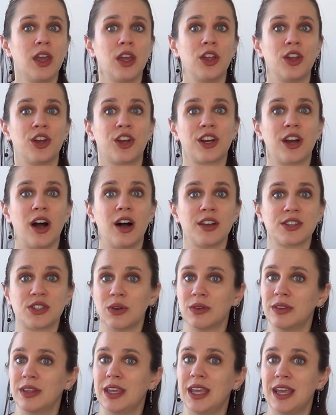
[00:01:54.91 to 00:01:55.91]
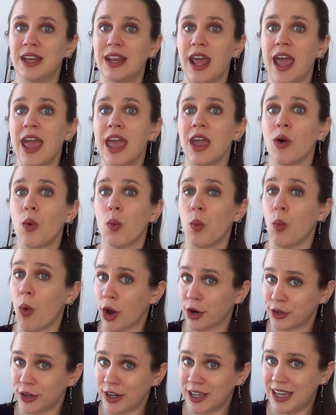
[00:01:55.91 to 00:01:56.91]
You're gonna also need a
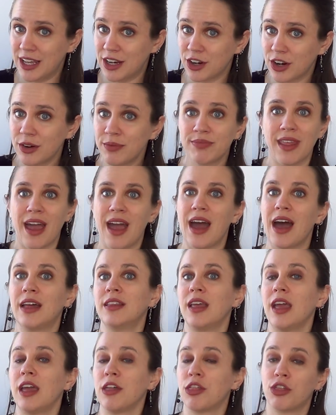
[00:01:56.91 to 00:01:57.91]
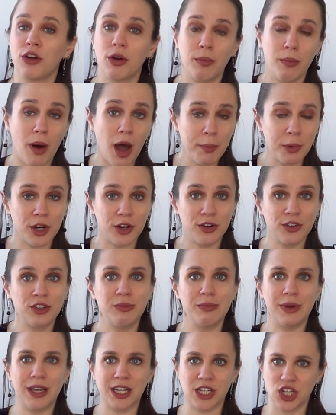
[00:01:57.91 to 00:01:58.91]
water heater and a thermometer
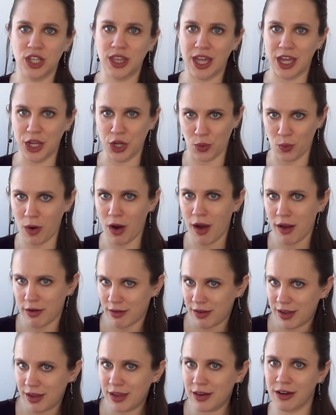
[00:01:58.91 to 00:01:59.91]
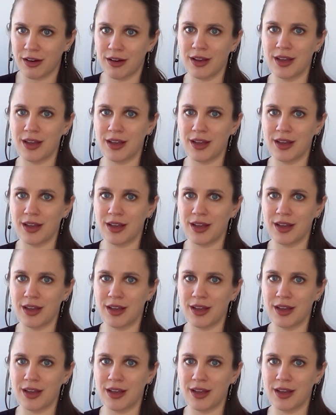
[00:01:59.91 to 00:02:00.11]
to make sure that your water heater